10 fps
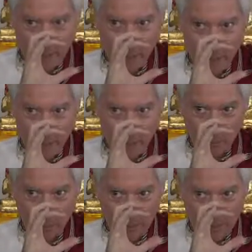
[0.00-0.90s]
at the mouse
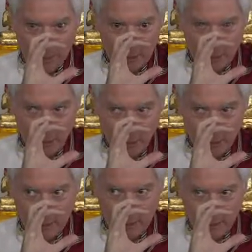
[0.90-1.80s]
hole. As
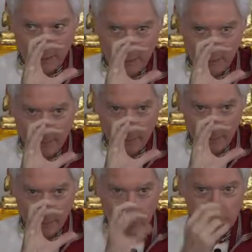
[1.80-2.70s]
soon as the
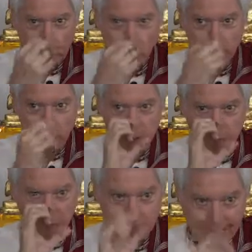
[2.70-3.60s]
mouse little whiskers
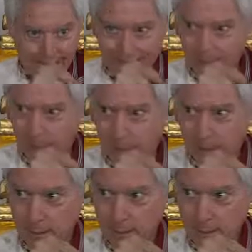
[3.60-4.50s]
come out, the cat sees it.
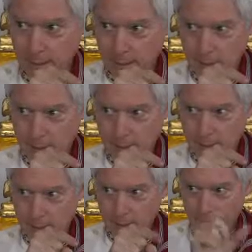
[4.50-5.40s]

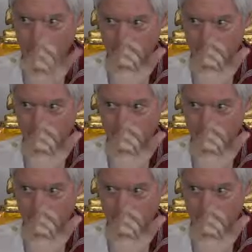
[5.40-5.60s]
Not